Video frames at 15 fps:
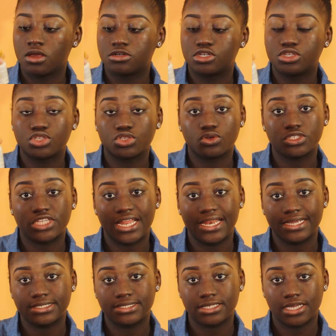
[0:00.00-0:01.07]
Rose Gold
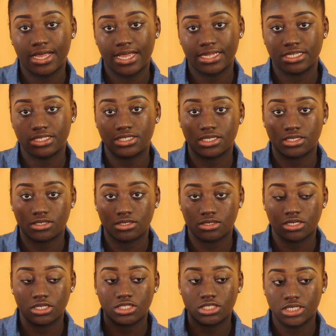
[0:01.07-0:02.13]
Elixir, and it's
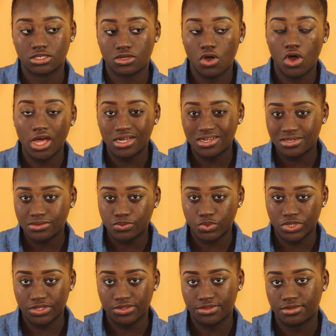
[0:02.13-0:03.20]
an oil
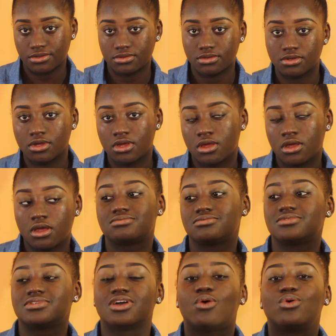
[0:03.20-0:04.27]
with
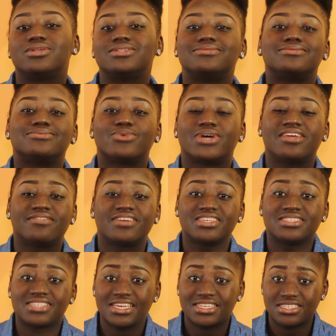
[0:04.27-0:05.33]
gold whatever
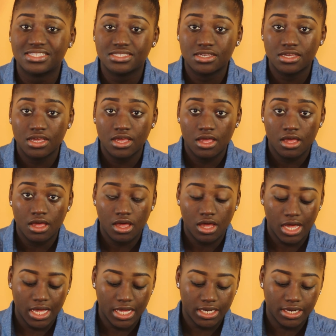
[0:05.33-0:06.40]
inside it,
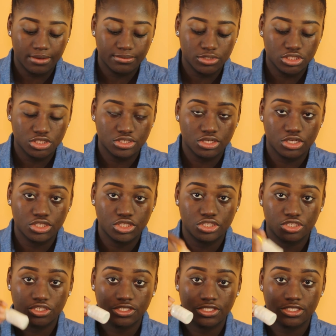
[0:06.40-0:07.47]
and I'm just going
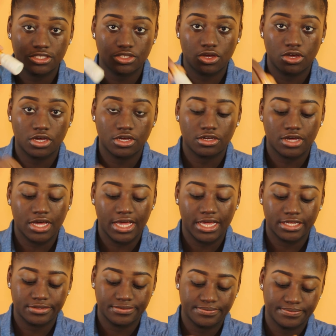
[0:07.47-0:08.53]
to use this oil
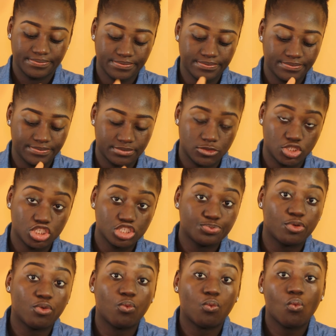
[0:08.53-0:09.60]
and just
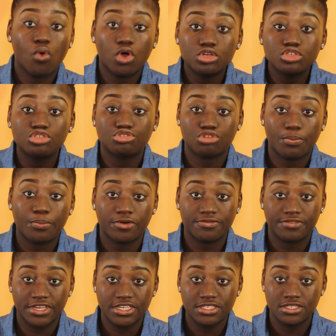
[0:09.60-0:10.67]
put one drop
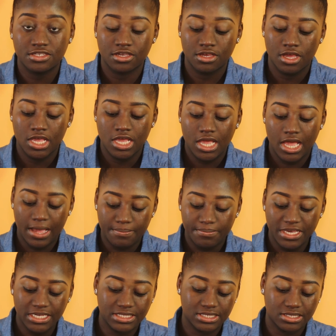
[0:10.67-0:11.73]
of it and
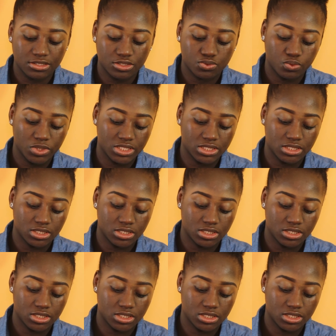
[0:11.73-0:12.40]
mix it with